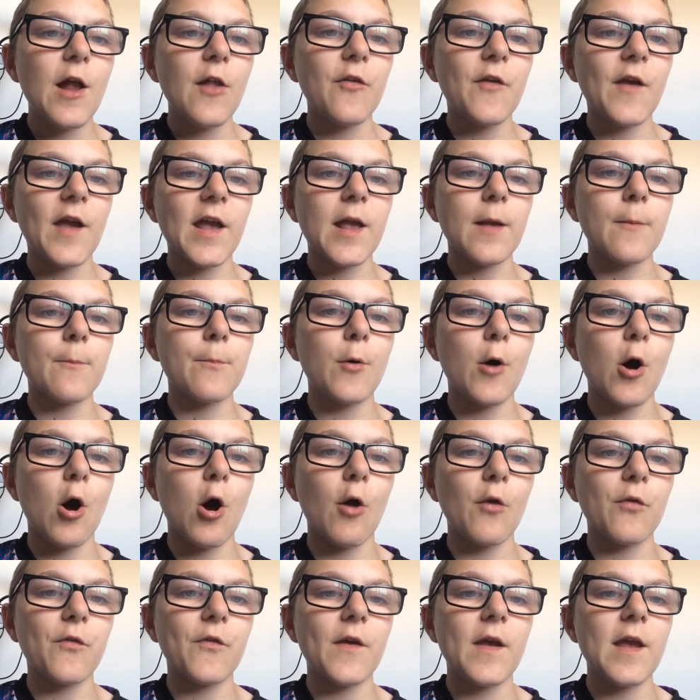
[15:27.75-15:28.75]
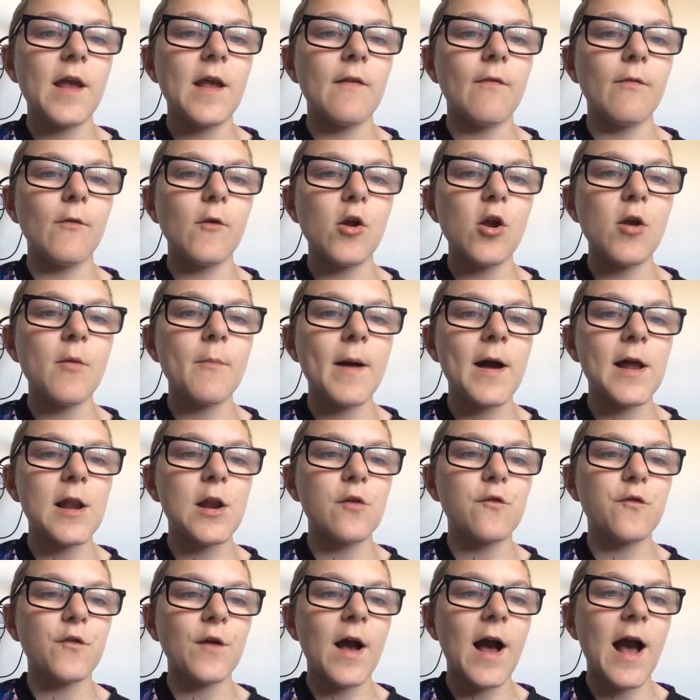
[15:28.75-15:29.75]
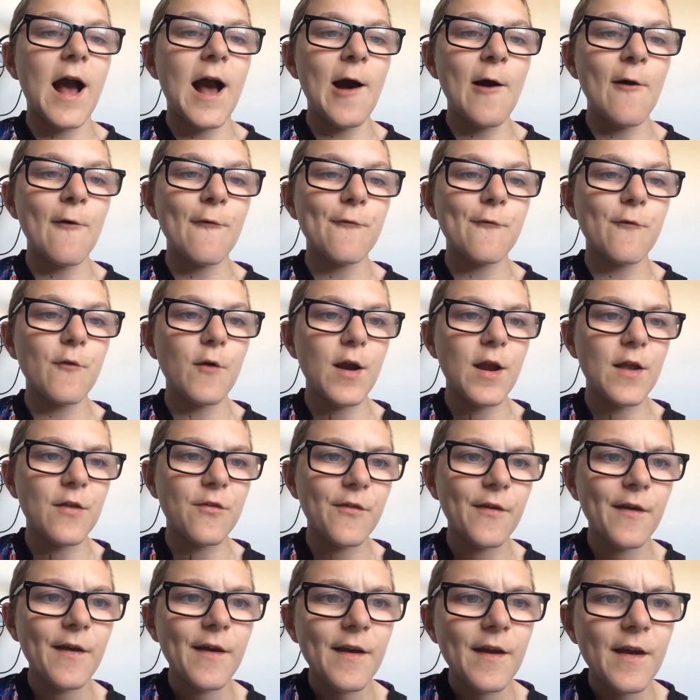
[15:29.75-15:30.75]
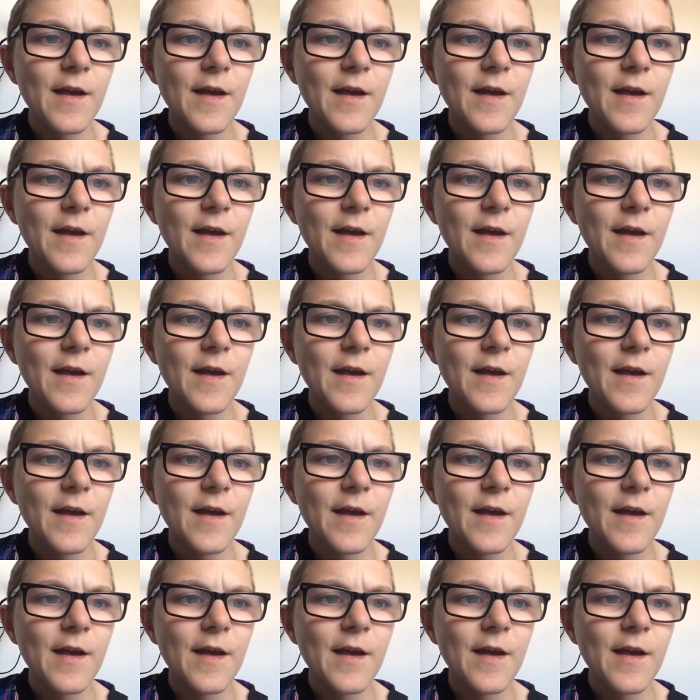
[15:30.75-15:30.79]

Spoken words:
taking part in new manager Alfred